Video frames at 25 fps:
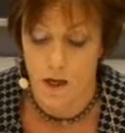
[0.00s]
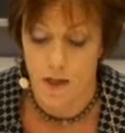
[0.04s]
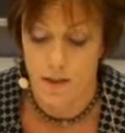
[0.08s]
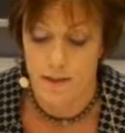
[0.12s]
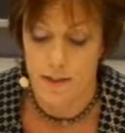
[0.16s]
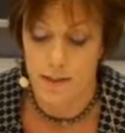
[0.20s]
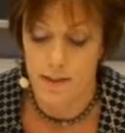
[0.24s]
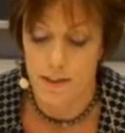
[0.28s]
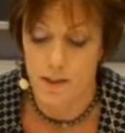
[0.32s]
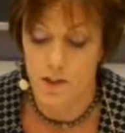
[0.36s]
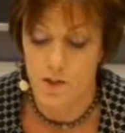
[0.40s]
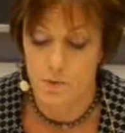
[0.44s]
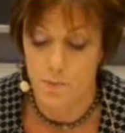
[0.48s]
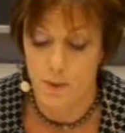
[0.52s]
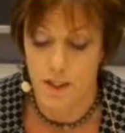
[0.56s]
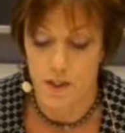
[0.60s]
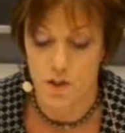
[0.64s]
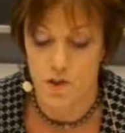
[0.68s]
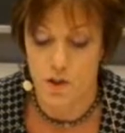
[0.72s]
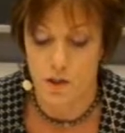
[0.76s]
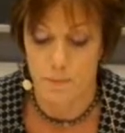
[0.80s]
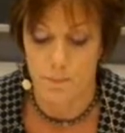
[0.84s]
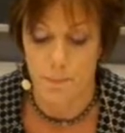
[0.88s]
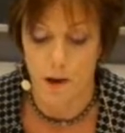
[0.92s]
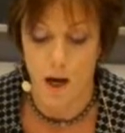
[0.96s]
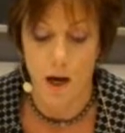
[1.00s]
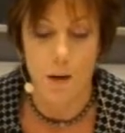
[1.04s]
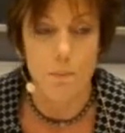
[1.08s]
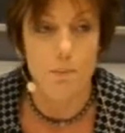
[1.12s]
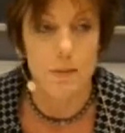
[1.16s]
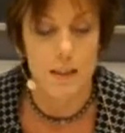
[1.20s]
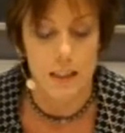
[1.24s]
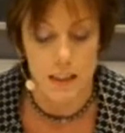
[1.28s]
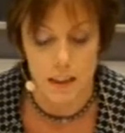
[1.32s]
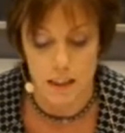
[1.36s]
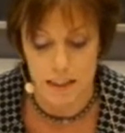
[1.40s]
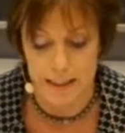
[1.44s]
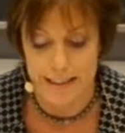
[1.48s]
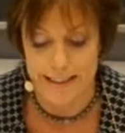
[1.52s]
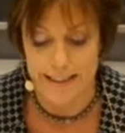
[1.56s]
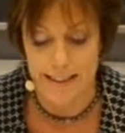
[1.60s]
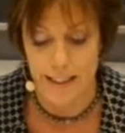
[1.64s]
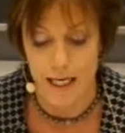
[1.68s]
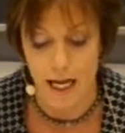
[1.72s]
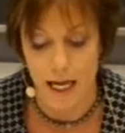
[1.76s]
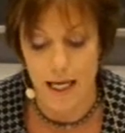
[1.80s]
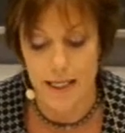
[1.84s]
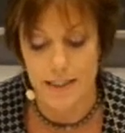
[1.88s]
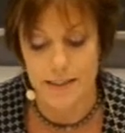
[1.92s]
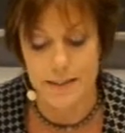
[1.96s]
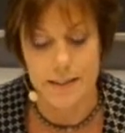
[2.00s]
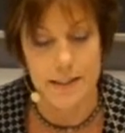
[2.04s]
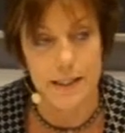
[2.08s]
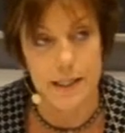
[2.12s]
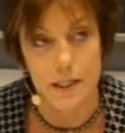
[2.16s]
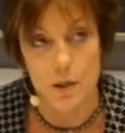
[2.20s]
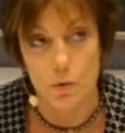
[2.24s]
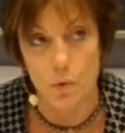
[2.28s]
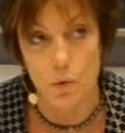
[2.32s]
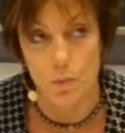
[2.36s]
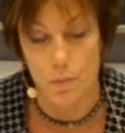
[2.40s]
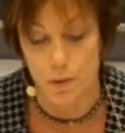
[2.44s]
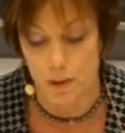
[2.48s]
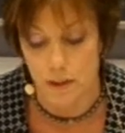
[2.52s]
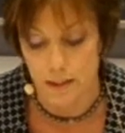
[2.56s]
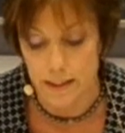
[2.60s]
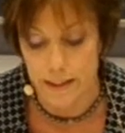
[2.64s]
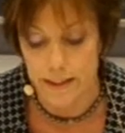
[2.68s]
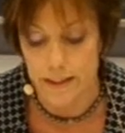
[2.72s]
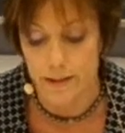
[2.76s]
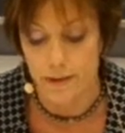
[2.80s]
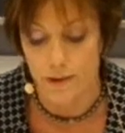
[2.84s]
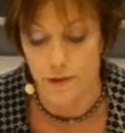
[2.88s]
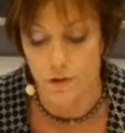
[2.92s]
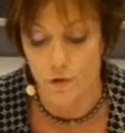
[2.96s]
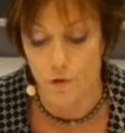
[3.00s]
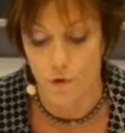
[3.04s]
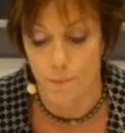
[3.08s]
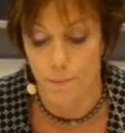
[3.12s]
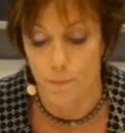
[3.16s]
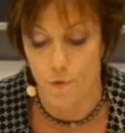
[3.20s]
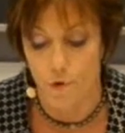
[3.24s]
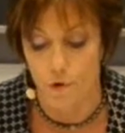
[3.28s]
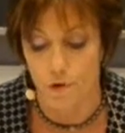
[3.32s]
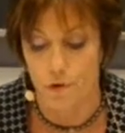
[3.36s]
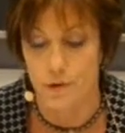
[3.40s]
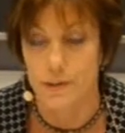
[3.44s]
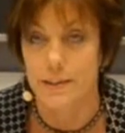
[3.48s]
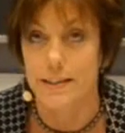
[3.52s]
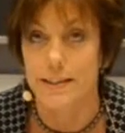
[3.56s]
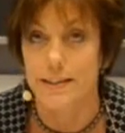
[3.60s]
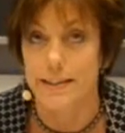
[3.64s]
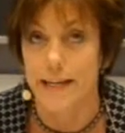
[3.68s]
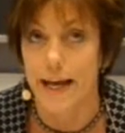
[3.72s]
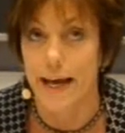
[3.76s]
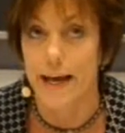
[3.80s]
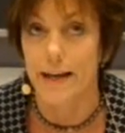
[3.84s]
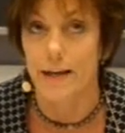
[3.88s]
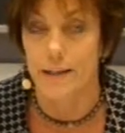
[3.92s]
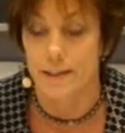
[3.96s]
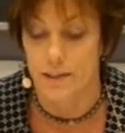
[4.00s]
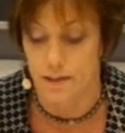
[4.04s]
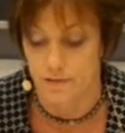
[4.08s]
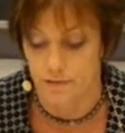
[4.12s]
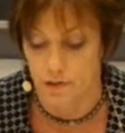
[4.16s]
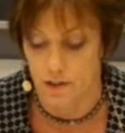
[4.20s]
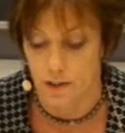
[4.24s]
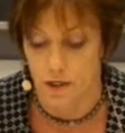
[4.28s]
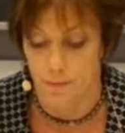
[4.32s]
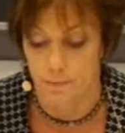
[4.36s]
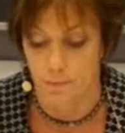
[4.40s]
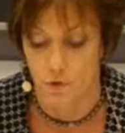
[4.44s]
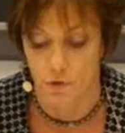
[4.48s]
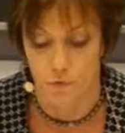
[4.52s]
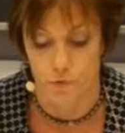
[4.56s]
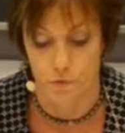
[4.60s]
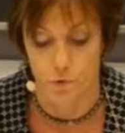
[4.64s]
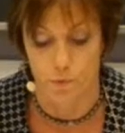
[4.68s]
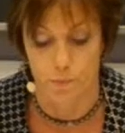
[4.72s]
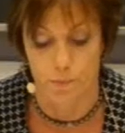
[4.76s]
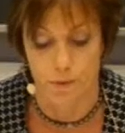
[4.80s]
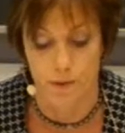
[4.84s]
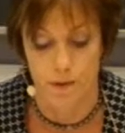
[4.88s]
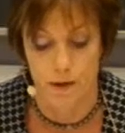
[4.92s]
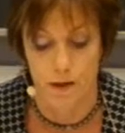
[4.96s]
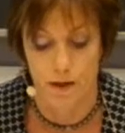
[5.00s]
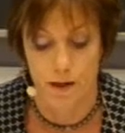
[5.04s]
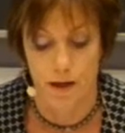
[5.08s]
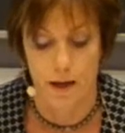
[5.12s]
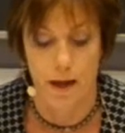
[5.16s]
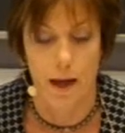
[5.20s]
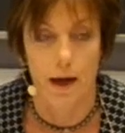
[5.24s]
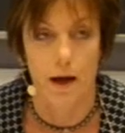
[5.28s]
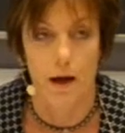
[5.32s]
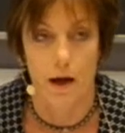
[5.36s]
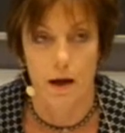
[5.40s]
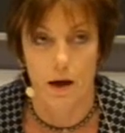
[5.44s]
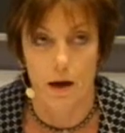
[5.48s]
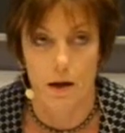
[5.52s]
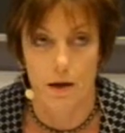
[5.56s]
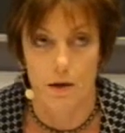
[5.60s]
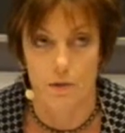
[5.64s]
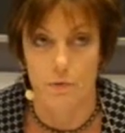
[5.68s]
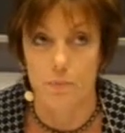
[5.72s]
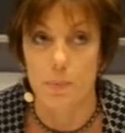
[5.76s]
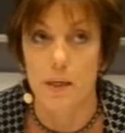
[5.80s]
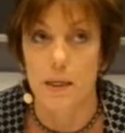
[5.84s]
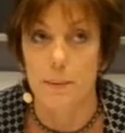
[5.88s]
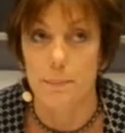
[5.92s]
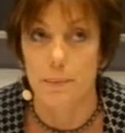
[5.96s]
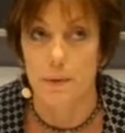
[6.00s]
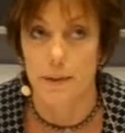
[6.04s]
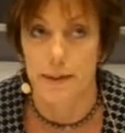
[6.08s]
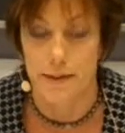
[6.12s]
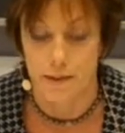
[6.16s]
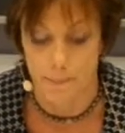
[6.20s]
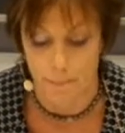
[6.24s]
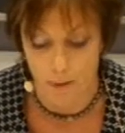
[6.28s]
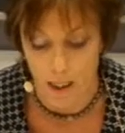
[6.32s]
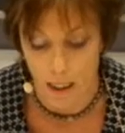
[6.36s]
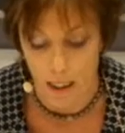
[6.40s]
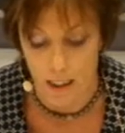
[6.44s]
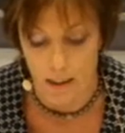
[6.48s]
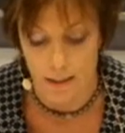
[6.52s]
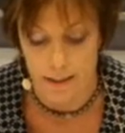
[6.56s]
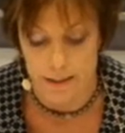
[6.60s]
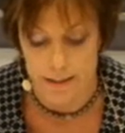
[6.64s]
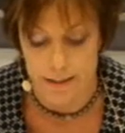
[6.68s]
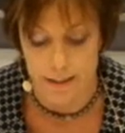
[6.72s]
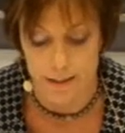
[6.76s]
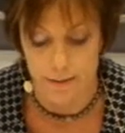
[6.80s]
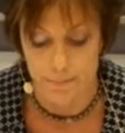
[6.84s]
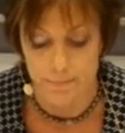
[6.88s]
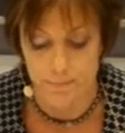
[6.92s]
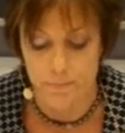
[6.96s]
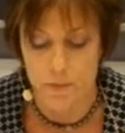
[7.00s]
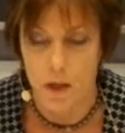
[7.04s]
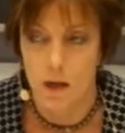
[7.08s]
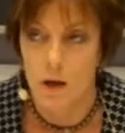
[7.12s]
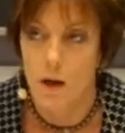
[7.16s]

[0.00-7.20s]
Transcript: This is speech that publicly denies the equal political or moral status of some group of people in the polity.